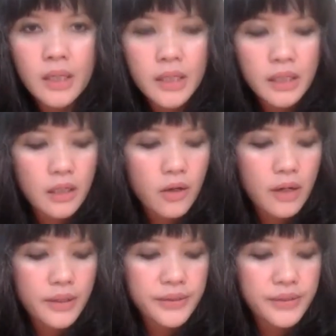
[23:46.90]
Here
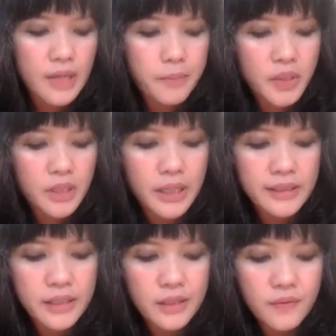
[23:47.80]
are some
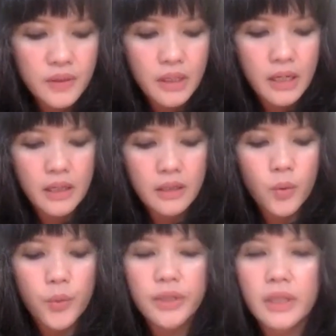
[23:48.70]
collectives and
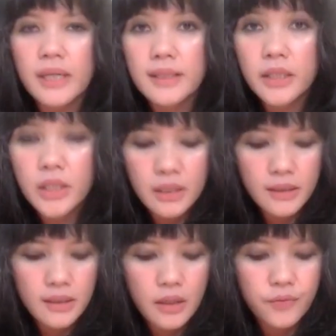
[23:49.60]

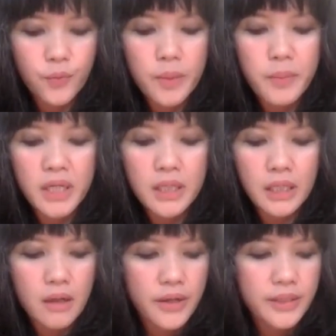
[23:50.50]
organizations of women
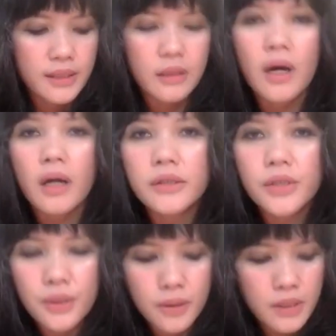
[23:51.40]
in arts and
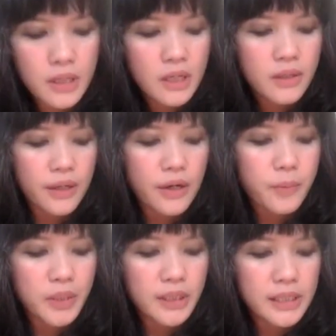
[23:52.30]
culture that
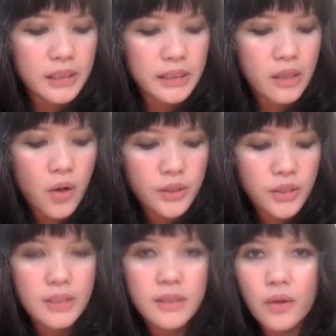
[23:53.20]
are politically
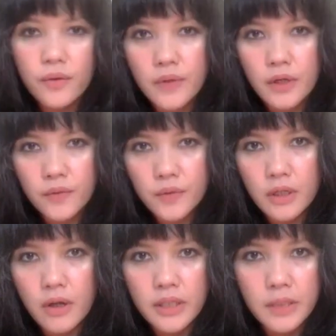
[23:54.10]
conscious of
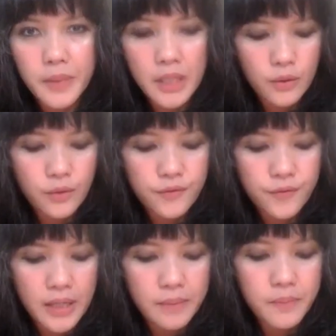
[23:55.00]
the archipelago
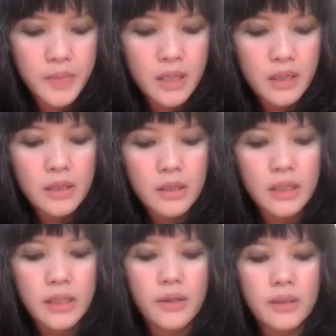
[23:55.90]
frame,
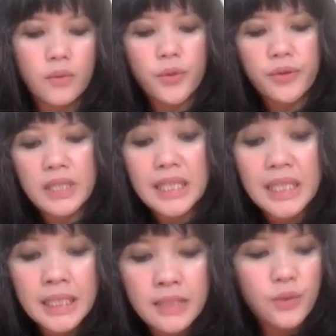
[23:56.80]
or the
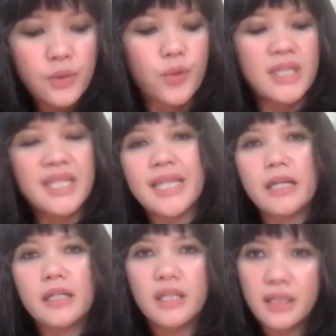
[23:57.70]
need to
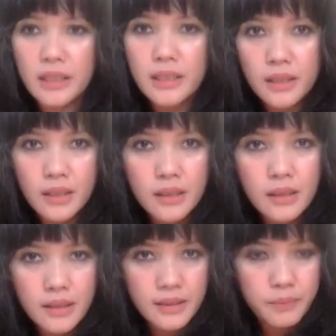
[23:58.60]
transcend distance